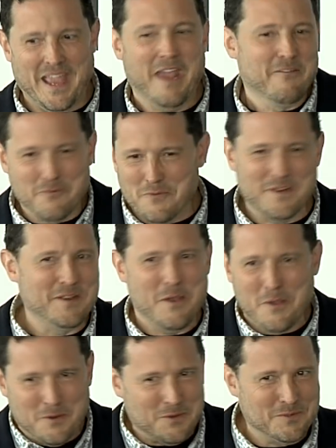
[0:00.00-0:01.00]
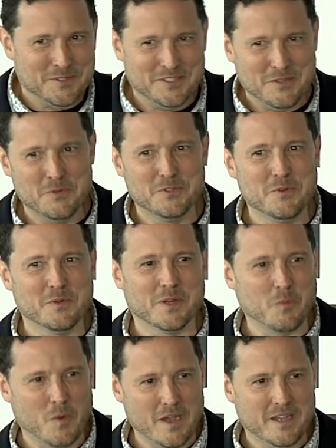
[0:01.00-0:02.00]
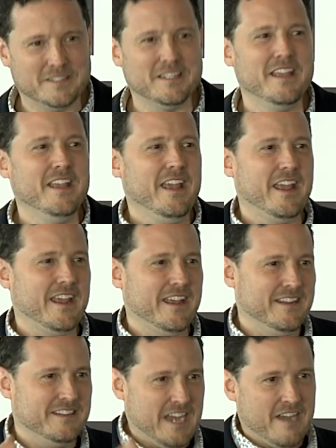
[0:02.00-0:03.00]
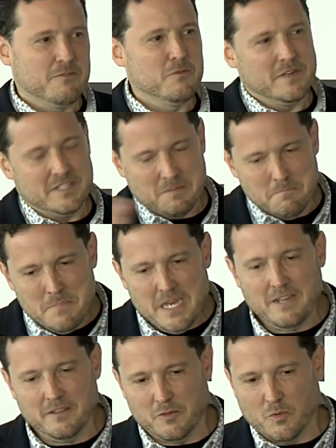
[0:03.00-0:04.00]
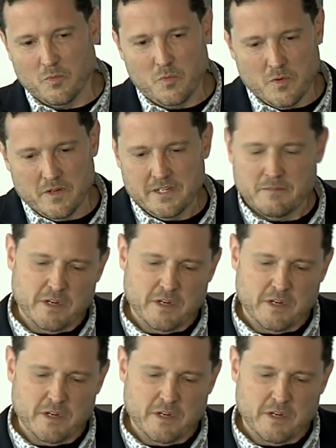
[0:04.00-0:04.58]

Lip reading: everyone knows who's doing what, and everyone is immediately rewarded.